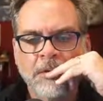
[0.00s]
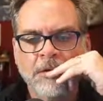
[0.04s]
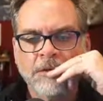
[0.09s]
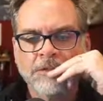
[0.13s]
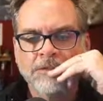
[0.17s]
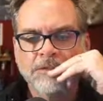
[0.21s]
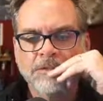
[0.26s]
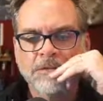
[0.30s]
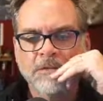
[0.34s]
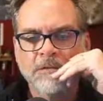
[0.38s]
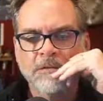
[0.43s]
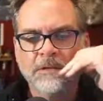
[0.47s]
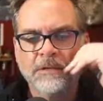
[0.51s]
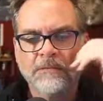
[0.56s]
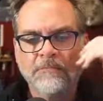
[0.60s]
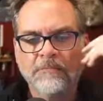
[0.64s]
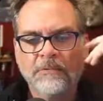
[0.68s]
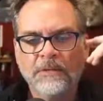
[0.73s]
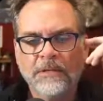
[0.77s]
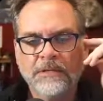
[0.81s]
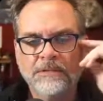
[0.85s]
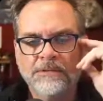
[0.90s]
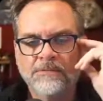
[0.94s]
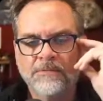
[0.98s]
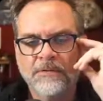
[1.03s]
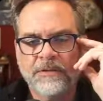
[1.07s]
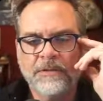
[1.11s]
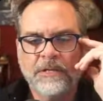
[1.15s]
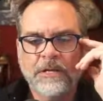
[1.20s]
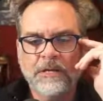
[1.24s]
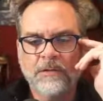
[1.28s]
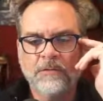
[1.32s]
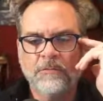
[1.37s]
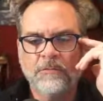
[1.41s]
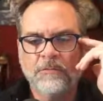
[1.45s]
So let's read
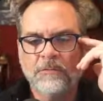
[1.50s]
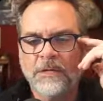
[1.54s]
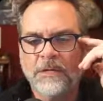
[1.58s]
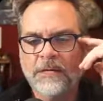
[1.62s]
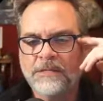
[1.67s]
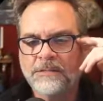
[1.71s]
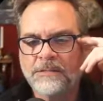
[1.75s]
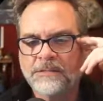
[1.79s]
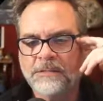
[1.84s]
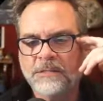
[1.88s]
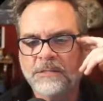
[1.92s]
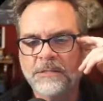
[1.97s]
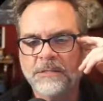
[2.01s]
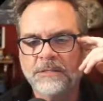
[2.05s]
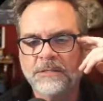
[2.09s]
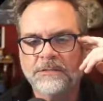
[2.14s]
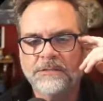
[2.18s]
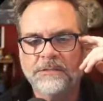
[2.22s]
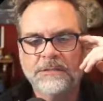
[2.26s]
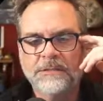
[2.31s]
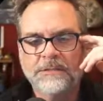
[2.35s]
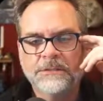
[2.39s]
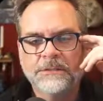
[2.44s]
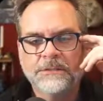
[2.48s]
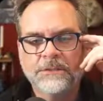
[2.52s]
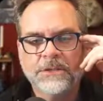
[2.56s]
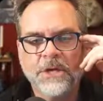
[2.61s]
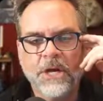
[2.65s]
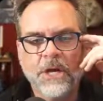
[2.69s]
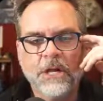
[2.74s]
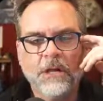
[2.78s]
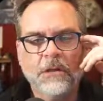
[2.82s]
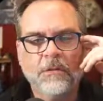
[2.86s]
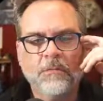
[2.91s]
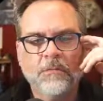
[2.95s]
that whole last thing,
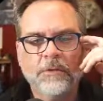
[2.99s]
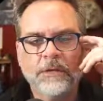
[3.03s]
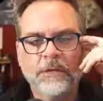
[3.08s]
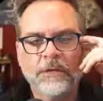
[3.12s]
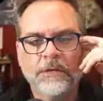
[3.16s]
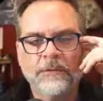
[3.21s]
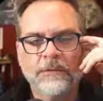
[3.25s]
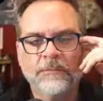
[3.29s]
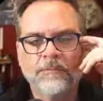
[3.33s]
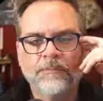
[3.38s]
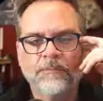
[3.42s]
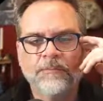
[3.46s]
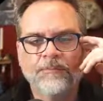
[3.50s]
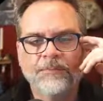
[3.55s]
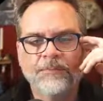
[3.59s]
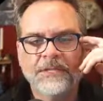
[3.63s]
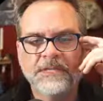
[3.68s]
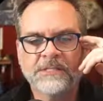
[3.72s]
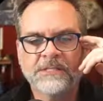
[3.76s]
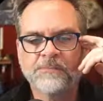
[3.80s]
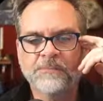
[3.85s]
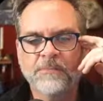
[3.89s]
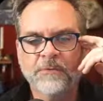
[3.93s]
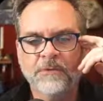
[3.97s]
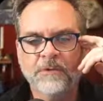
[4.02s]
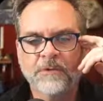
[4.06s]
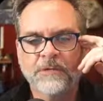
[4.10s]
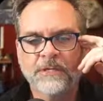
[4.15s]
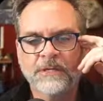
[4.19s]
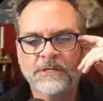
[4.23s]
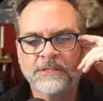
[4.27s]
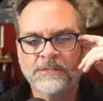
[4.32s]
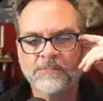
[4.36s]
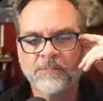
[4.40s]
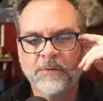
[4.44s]
shall we? This
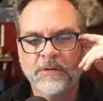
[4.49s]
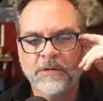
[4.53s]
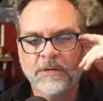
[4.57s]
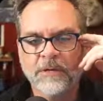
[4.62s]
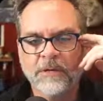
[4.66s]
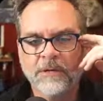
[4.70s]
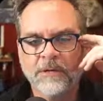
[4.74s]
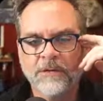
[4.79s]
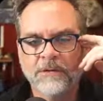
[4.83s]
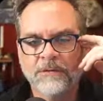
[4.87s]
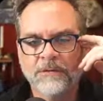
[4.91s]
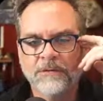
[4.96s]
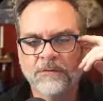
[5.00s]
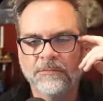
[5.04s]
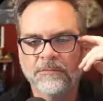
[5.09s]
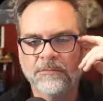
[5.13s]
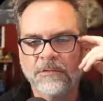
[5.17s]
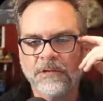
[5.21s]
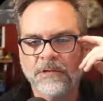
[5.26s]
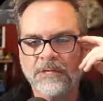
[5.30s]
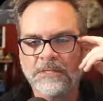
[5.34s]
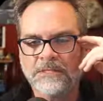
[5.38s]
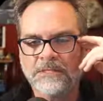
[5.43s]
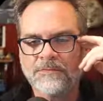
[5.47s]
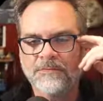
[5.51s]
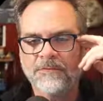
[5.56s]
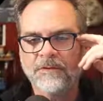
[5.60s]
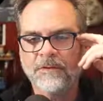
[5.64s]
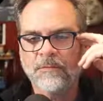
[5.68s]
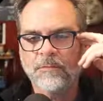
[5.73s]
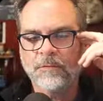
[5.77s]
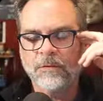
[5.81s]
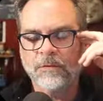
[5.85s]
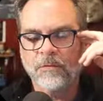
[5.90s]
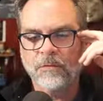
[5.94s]
book is my hard-earned philosophy
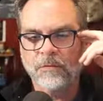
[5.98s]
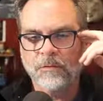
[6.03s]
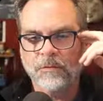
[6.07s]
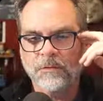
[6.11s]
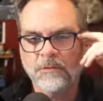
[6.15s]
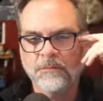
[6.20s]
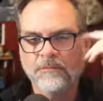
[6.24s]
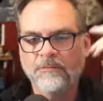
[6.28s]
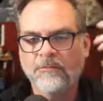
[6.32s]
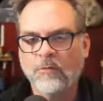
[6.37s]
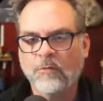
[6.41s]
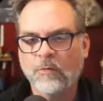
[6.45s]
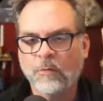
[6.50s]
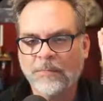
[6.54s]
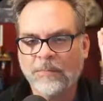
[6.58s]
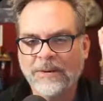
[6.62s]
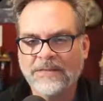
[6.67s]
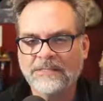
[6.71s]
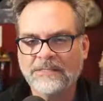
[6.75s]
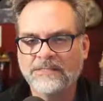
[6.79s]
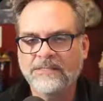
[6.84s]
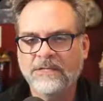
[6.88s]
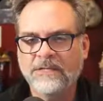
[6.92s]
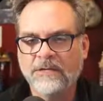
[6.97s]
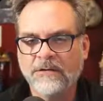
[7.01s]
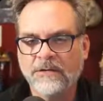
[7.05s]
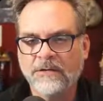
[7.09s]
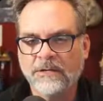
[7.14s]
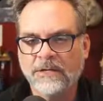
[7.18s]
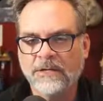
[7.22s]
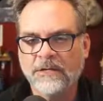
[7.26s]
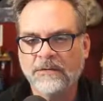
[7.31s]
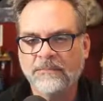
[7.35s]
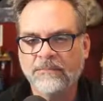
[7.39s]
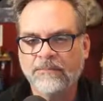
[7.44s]
recorded for
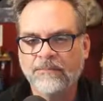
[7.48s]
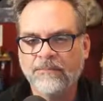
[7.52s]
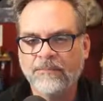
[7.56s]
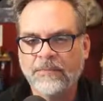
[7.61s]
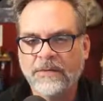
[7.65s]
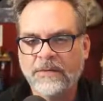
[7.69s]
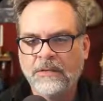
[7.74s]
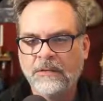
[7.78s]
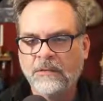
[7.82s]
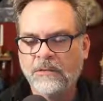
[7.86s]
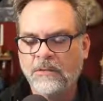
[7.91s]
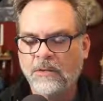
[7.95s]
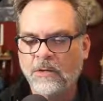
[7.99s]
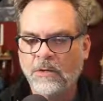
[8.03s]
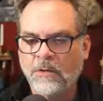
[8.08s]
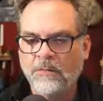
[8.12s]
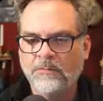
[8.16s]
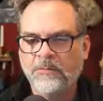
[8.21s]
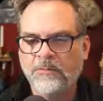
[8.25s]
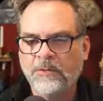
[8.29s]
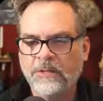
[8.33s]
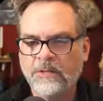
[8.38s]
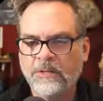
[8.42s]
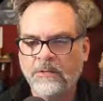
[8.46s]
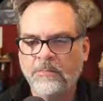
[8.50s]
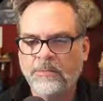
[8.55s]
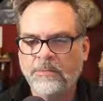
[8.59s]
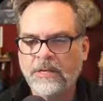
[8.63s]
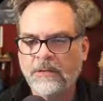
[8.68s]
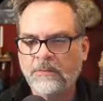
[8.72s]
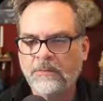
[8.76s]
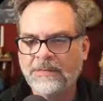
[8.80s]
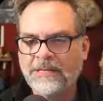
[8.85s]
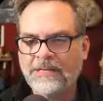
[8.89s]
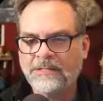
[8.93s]
posterity. Hopefully you'll be
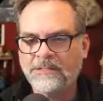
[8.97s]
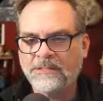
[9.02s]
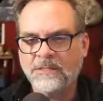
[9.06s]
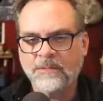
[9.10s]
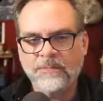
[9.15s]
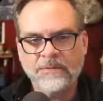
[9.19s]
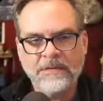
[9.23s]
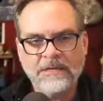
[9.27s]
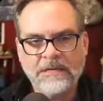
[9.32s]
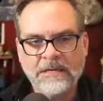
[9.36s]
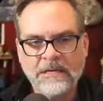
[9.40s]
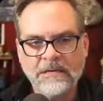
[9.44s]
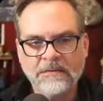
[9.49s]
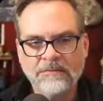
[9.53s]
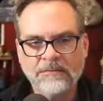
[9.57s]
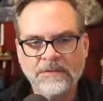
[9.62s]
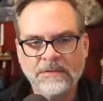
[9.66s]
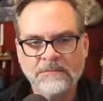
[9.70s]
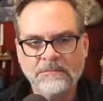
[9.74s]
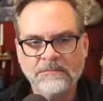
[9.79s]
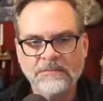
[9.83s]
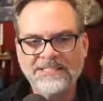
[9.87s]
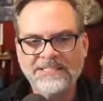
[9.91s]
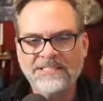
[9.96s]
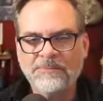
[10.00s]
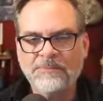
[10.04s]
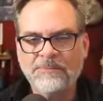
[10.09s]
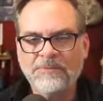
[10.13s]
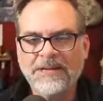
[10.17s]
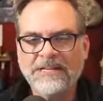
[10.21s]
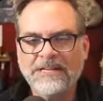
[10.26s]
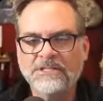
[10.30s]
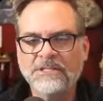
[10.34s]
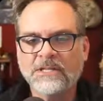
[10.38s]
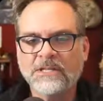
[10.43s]
able to get something out of it,
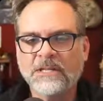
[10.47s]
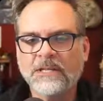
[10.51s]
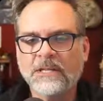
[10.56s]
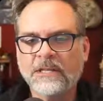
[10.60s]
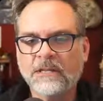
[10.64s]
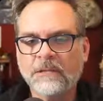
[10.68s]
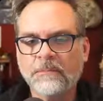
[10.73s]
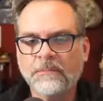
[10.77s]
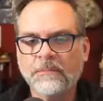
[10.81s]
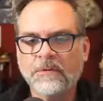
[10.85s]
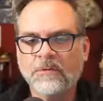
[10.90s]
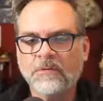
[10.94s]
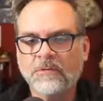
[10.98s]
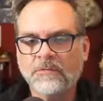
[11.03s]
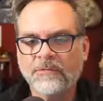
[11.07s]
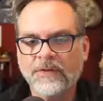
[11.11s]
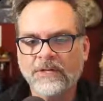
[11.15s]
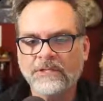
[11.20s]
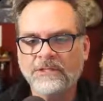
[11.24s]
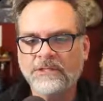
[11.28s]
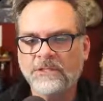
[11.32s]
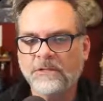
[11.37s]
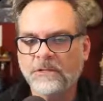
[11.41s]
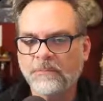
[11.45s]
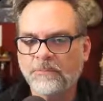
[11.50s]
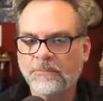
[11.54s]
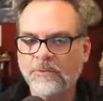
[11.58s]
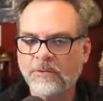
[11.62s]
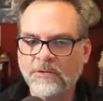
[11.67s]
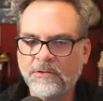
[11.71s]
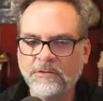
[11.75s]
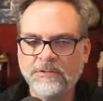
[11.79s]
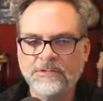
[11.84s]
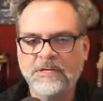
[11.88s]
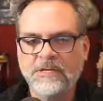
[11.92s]
especially the motivation to
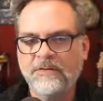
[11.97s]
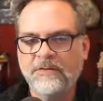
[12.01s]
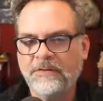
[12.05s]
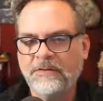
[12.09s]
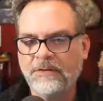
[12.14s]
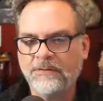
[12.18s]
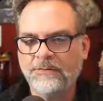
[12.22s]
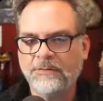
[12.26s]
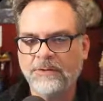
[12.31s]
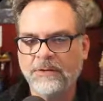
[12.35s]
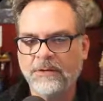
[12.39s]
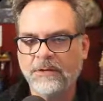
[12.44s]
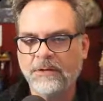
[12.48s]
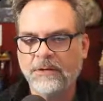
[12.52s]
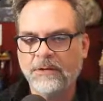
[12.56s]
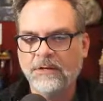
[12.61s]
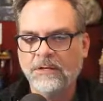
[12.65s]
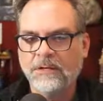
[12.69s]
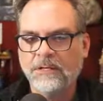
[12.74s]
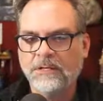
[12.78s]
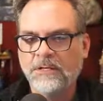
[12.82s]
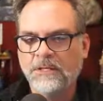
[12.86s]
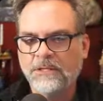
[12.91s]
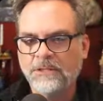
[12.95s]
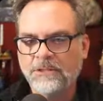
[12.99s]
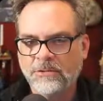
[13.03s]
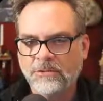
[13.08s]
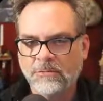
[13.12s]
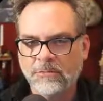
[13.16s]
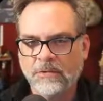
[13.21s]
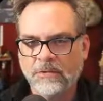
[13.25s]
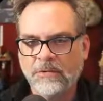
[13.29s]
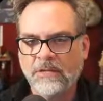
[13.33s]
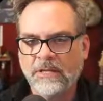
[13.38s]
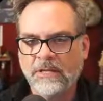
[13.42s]
put yourself out there, to
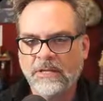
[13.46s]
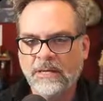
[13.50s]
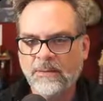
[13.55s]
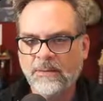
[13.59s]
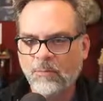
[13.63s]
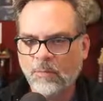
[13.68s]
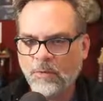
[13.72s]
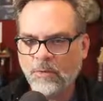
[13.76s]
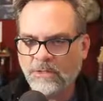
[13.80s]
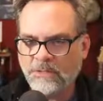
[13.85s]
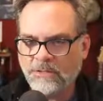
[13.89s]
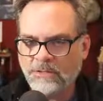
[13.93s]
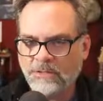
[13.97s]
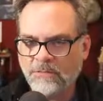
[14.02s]
reclaim what is